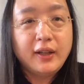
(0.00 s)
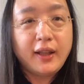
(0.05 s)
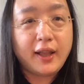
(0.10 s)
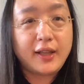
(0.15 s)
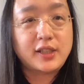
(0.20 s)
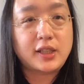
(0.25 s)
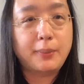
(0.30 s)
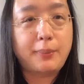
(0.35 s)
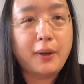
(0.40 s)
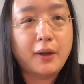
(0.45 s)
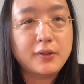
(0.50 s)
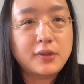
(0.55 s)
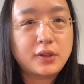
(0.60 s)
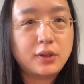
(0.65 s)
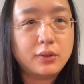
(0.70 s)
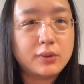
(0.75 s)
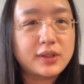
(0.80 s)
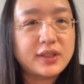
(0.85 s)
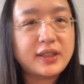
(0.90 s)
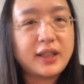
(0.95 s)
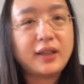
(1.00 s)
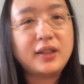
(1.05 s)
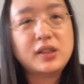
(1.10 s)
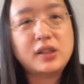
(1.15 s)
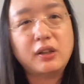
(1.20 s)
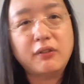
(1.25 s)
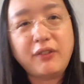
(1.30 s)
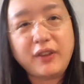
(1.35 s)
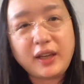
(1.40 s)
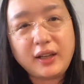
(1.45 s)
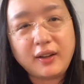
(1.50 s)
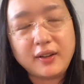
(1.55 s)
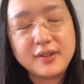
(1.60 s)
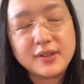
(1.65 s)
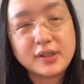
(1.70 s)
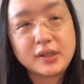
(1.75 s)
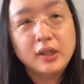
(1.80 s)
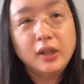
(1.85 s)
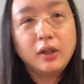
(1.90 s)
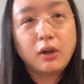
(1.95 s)
as opposed to state
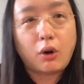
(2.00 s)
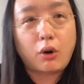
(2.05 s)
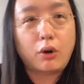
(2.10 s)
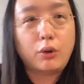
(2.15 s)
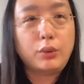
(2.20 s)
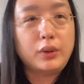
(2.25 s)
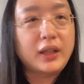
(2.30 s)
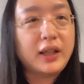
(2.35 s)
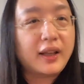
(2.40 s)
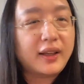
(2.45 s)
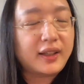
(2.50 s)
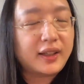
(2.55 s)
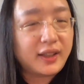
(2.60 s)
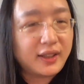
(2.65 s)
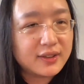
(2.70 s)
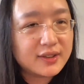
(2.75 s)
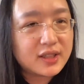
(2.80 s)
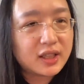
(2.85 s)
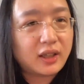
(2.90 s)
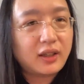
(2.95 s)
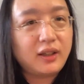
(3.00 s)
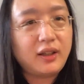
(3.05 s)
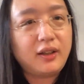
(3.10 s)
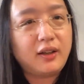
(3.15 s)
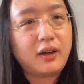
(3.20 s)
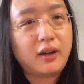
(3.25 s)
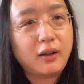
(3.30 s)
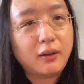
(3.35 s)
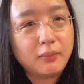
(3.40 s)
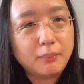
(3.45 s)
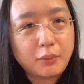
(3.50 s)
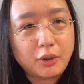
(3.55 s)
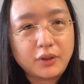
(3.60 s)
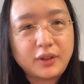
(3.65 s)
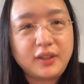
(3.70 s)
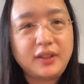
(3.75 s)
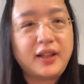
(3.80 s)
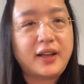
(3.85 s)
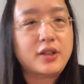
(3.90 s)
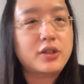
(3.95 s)
surveillance or relying entirely on
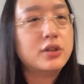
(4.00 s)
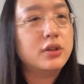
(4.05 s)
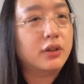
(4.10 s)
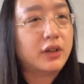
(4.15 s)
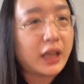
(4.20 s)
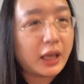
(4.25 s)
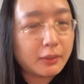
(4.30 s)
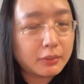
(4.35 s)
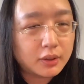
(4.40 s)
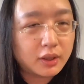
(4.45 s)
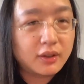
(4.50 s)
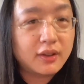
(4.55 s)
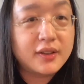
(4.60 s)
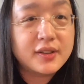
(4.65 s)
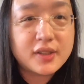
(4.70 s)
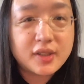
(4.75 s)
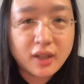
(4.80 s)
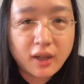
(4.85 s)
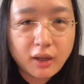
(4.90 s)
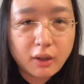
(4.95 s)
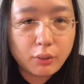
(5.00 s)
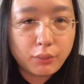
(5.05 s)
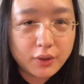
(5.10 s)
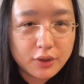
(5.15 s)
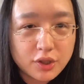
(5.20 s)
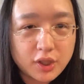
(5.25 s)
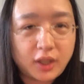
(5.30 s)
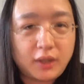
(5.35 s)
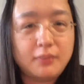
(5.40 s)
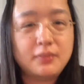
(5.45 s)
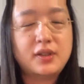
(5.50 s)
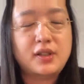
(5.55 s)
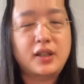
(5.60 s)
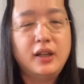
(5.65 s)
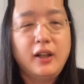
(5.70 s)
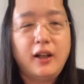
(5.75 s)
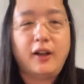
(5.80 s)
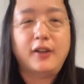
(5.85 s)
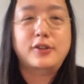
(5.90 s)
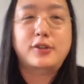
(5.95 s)
multinational capitalist regimes.
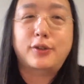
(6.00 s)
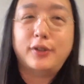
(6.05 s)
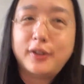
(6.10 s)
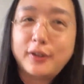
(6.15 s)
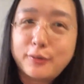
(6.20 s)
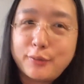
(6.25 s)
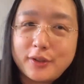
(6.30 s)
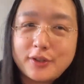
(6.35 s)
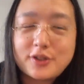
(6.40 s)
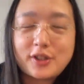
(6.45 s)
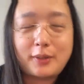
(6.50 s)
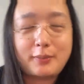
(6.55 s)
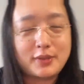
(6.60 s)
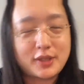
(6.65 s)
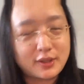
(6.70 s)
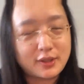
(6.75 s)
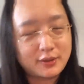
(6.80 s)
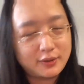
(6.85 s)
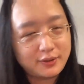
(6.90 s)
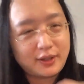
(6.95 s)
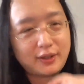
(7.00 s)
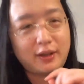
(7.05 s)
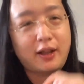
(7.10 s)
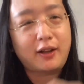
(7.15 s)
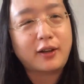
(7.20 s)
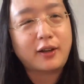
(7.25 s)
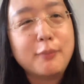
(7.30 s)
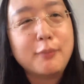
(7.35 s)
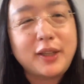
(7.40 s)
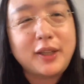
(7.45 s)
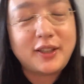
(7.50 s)
Sorry, not regimes, companies.